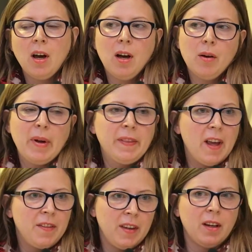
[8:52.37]
but
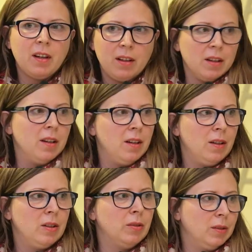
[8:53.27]
I think
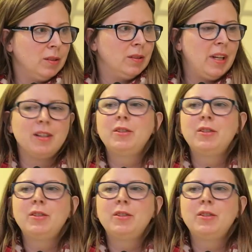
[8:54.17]
there